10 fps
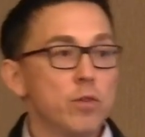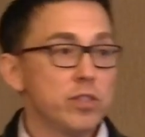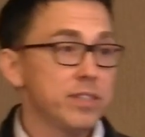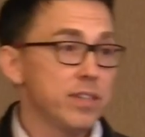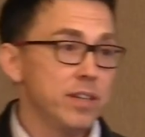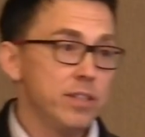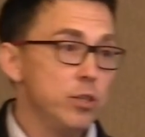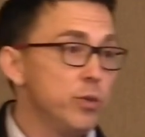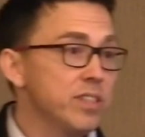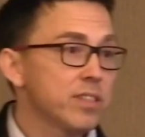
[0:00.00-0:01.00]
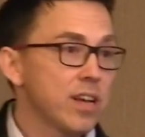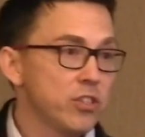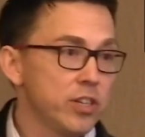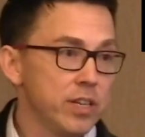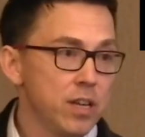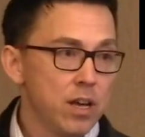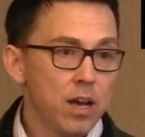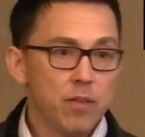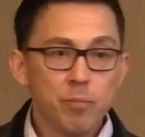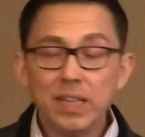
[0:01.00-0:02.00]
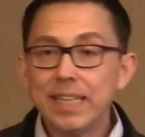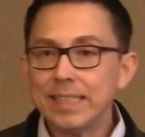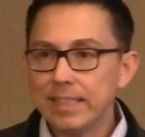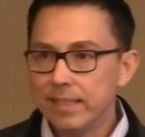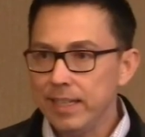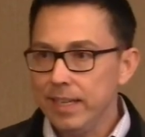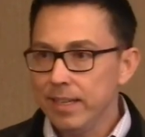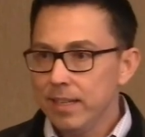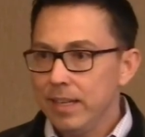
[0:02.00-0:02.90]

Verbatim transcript: versus a new discussion of malignancy.